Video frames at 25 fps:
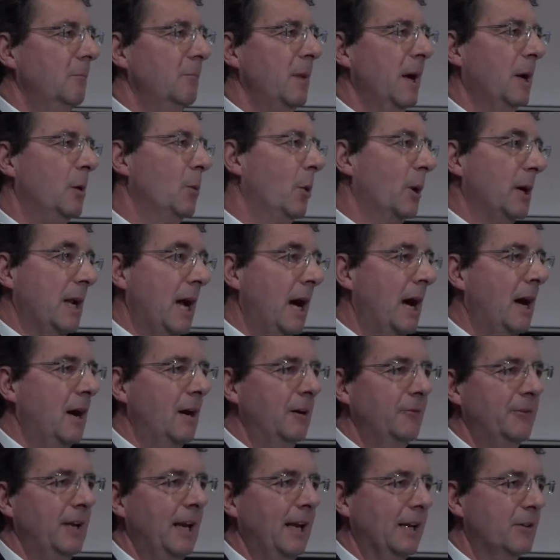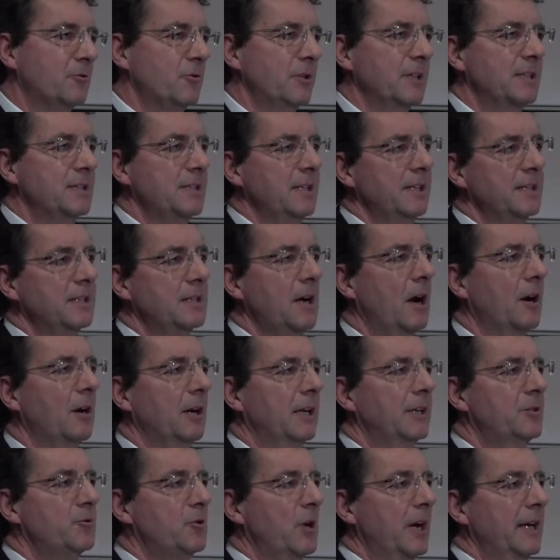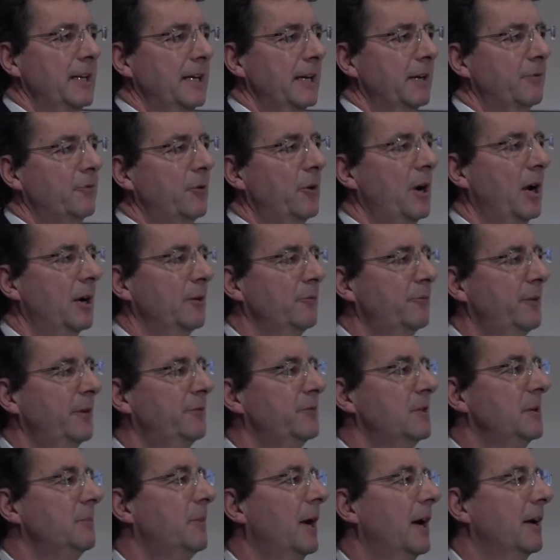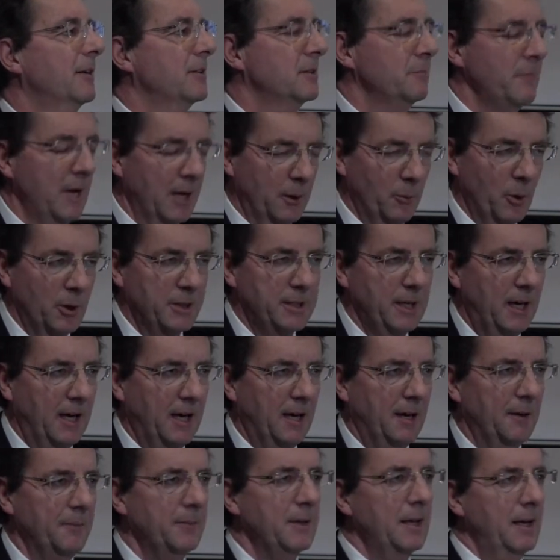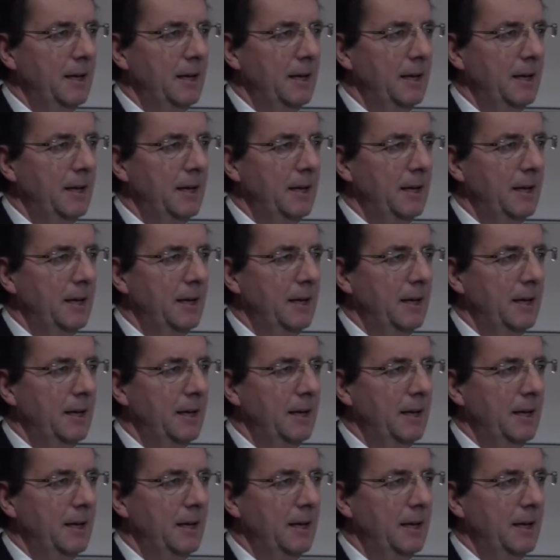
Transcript: megawatt hour of electricity is currently trading for around £50 a megawatt hour.